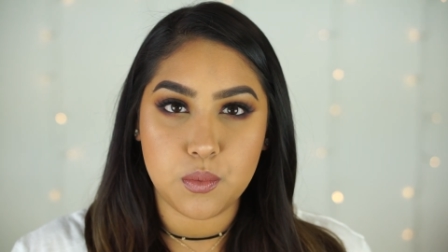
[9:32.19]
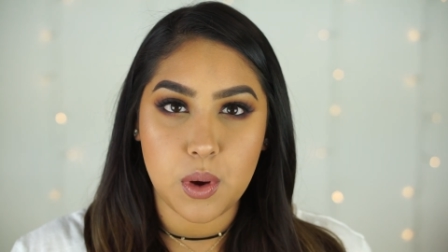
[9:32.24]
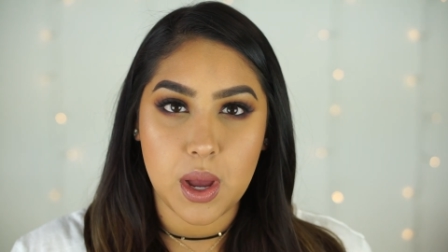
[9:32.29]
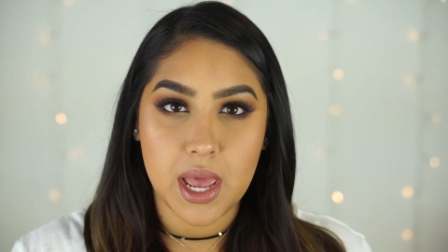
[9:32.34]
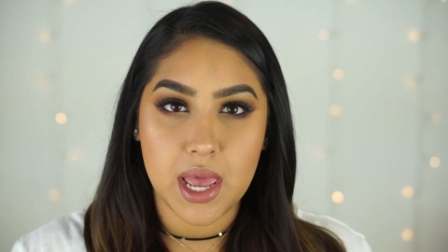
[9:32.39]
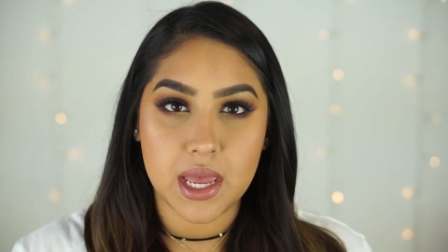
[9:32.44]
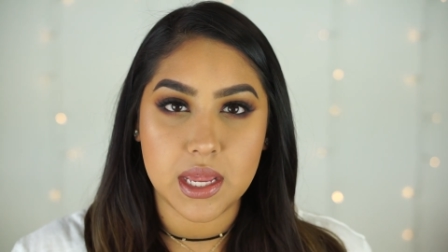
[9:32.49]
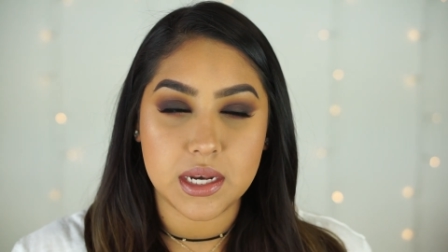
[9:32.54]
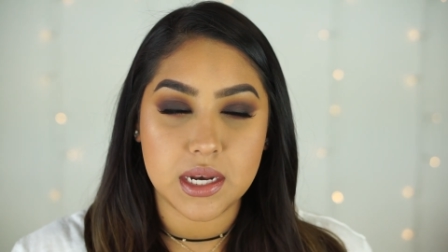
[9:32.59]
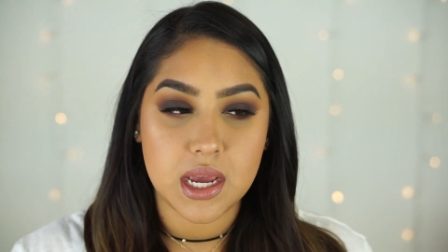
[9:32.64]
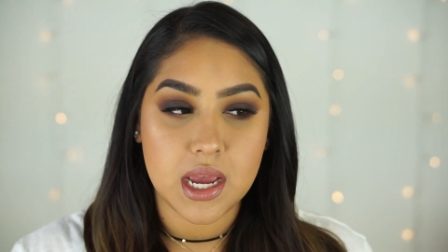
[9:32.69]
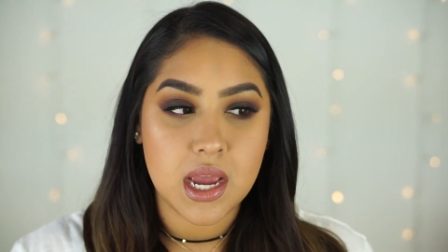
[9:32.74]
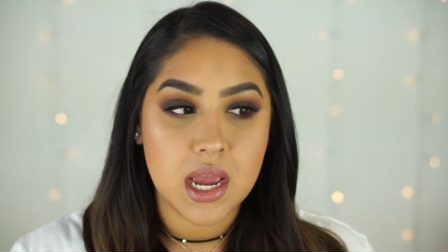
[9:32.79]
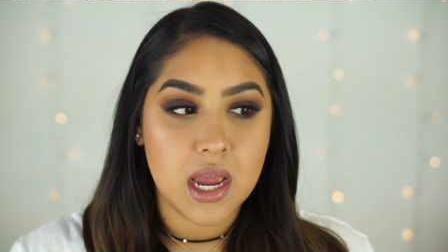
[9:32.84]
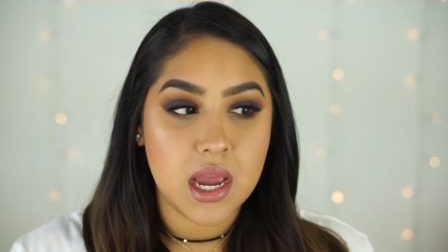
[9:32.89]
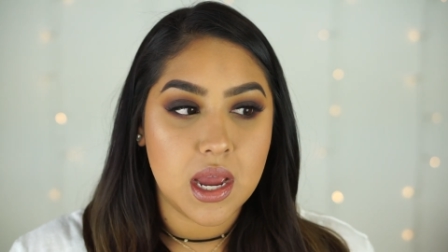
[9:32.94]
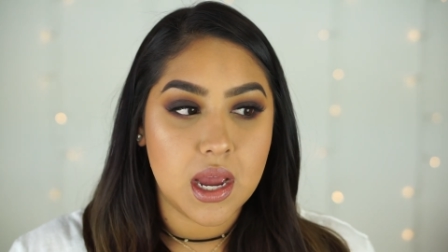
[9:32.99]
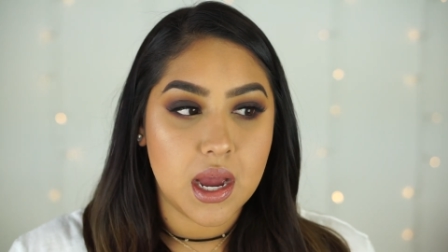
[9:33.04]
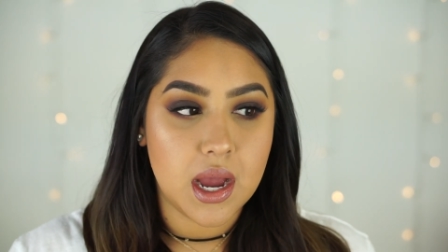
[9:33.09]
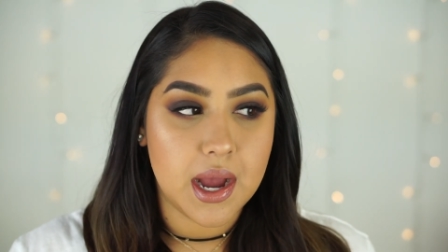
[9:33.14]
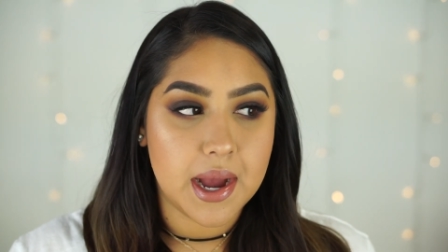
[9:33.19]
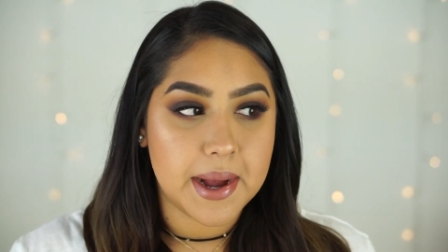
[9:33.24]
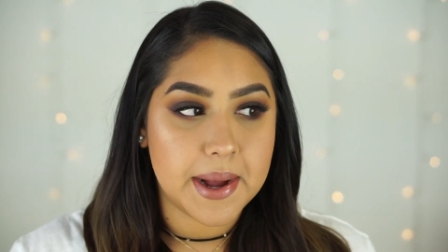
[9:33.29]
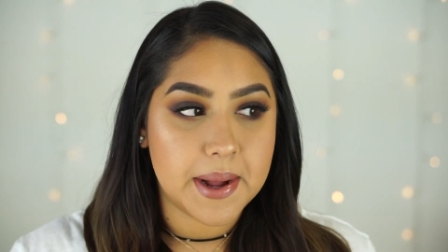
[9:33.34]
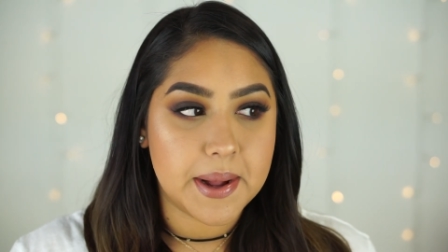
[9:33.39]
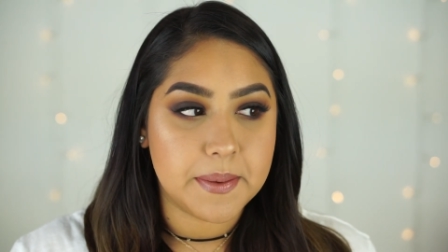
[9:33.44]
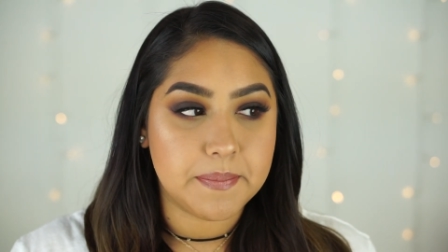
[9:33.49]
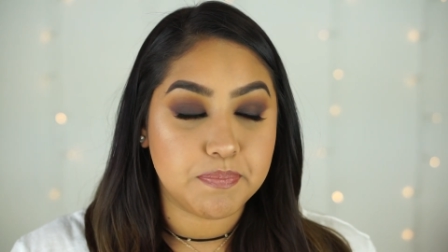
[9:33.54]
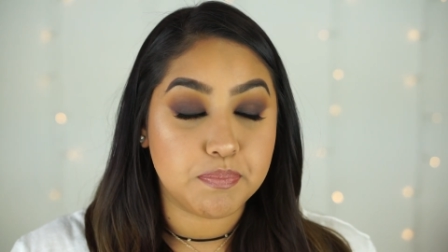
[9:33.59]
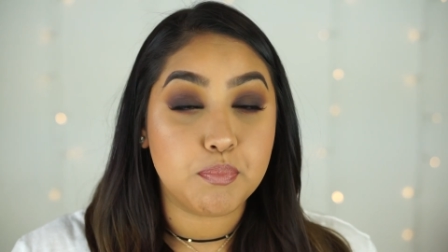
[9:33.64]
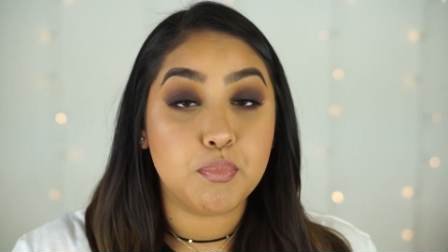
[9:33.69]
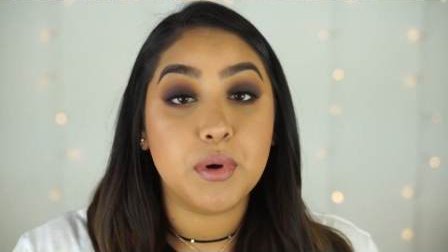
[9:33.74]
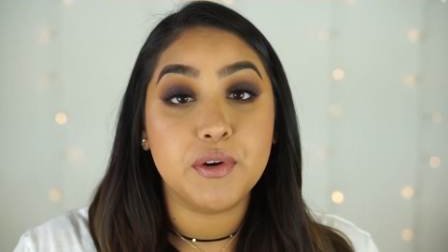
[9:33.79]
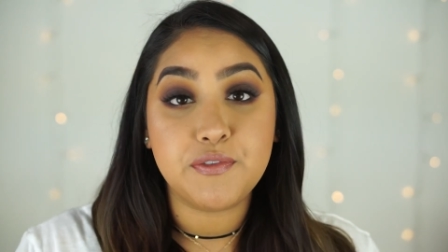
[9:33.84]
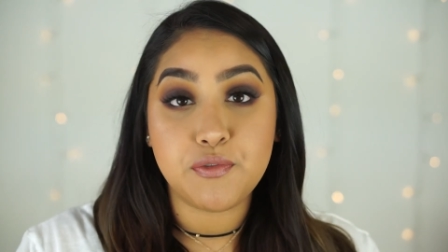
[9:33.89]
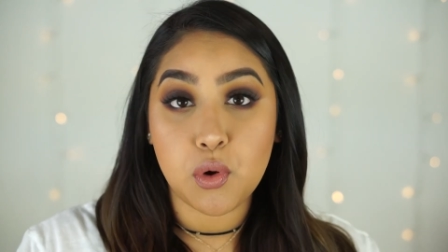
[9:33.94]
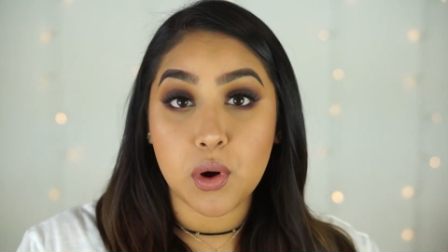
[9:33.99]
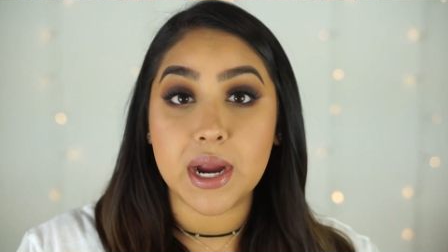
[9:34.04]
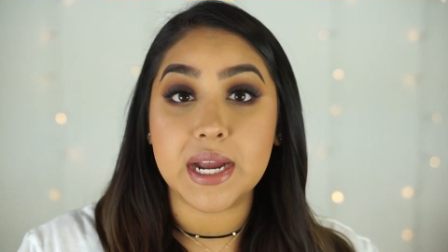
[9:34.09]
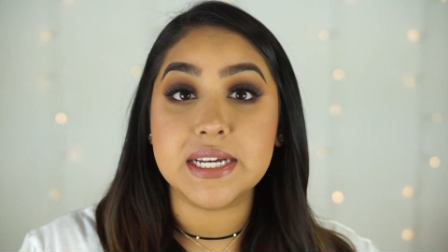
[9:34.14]
when
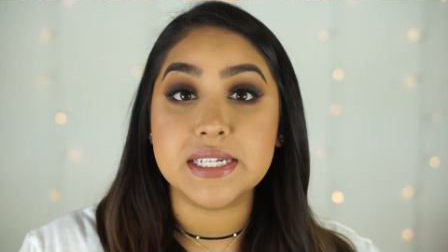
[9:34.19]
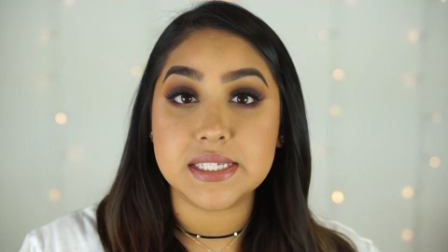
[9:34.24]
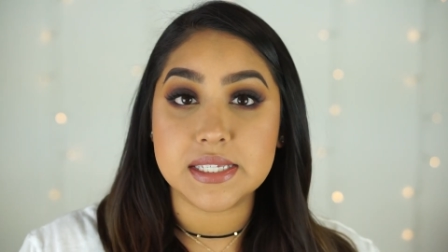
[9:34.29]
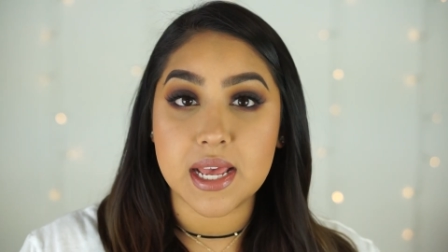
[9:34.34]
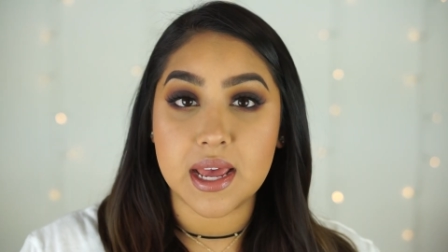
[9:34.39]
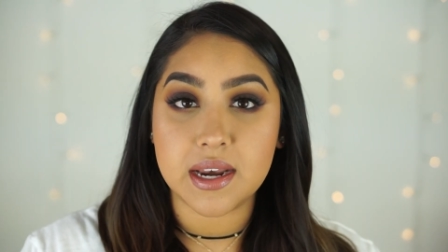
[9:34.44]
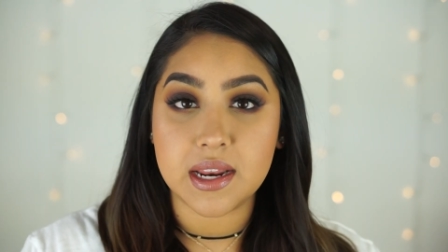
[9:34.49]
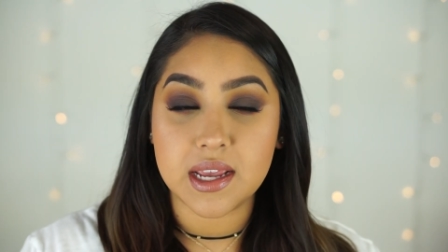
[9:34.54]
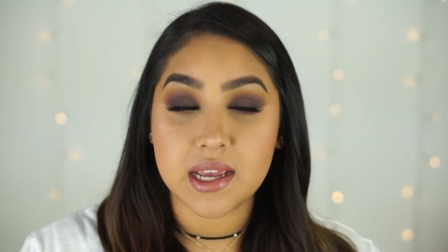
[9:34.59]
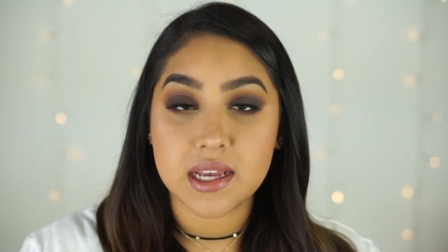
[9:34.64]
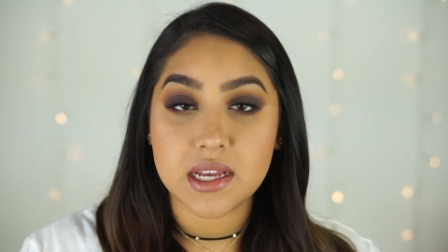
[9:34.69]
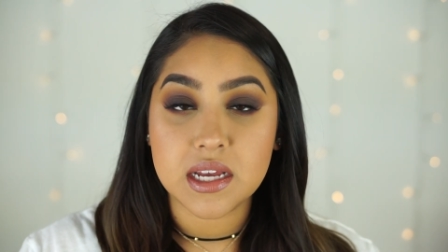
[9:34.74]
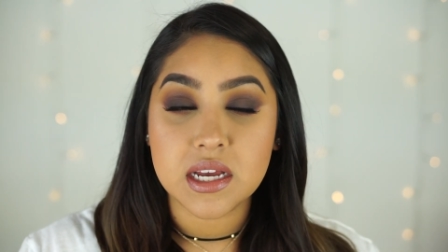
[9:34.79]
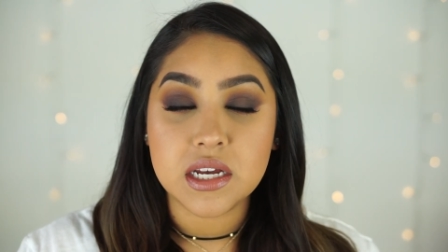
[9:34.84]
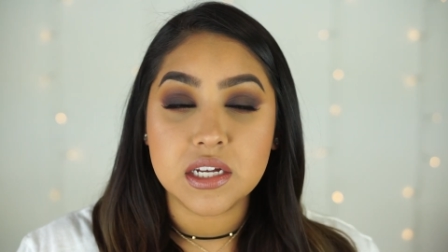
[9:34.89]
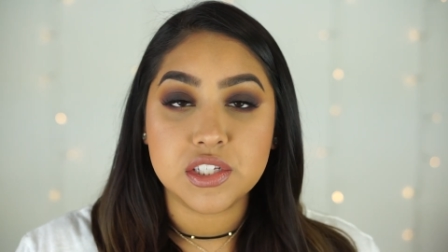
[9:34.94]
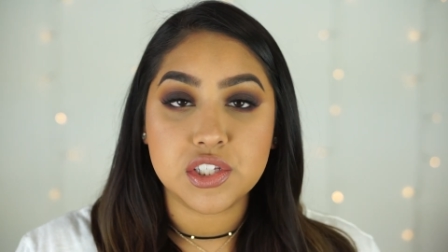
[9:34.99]
before I set it.